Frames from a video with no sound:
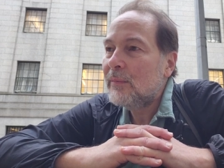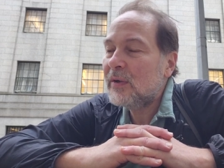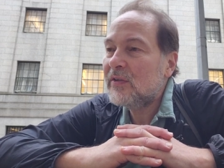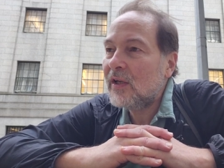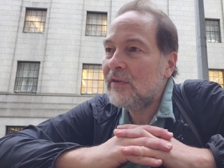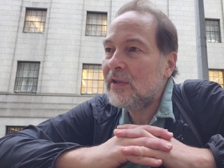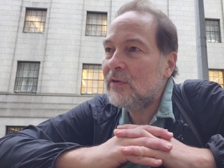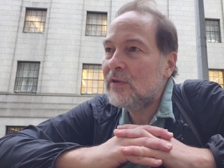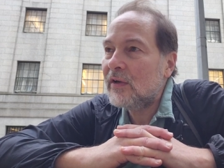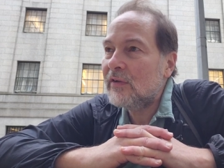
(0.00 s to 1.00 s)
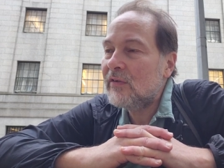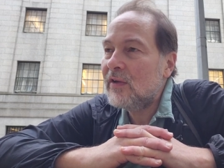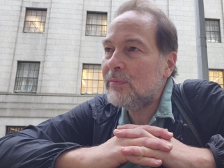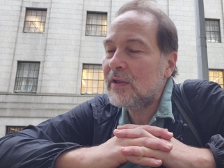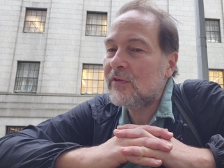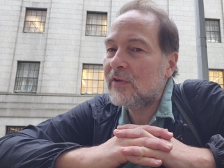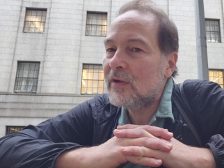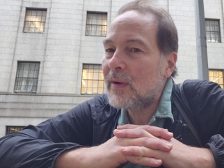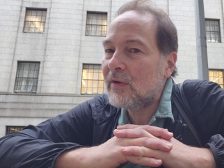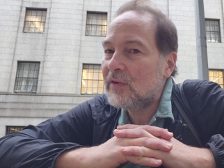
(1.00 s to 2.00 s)
But suddenly, Guterres is deeply
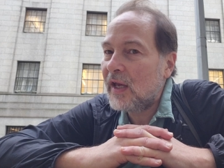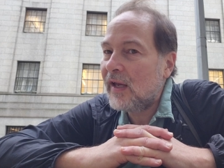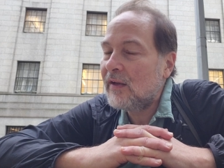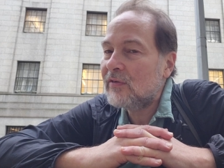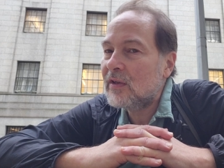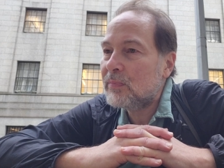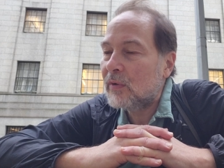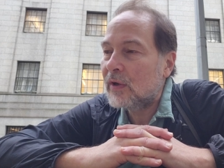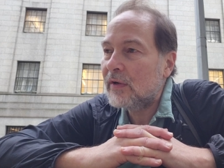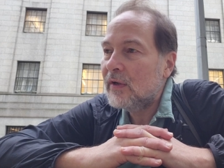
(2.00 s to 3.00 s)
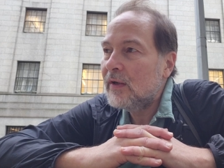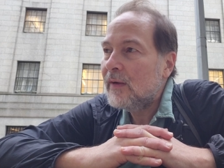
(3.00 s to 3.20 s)
concerned about gangs in the port.